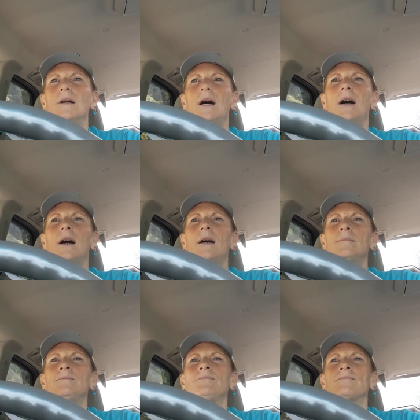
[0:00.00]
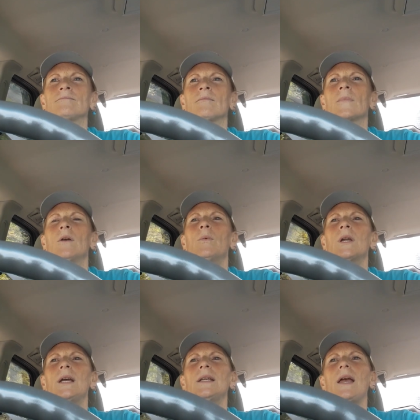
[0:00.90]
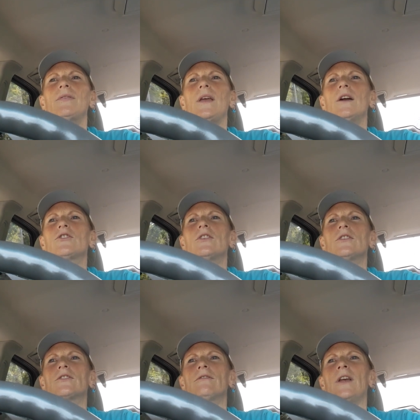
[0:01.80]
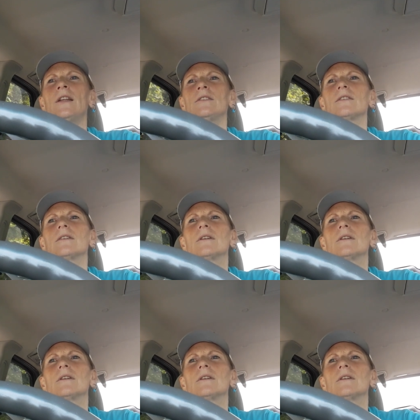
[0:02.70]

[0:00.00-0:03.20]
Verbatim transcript: Um, when I get there to this event,